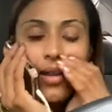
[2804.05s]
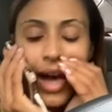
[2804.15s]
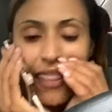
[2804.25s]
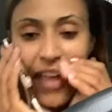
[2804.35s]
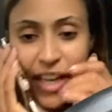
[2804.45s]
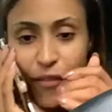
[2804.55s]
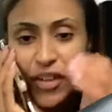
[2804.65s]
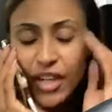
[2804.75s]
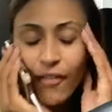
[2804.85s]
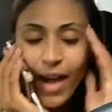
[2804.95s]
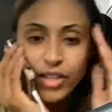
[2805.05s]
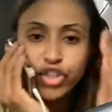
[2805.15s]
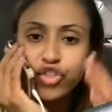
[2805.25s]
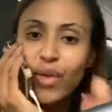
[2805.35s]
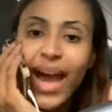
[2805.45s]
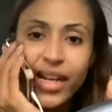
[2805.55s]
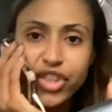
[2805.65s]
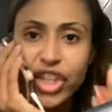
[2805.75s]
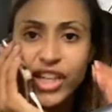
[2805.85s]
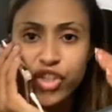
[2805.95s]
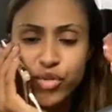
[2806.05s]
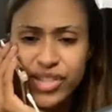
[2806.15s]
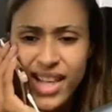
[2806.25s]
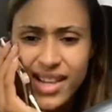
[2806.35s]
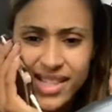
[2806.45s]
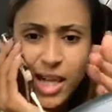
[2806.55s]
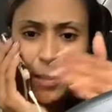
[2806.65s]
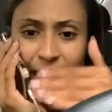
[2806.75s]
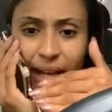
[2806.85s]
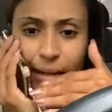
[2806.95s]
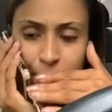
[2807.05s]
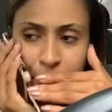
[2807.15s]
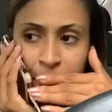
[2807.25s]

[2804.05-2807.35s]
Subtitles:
I thank you for divine strategy as you set us up again.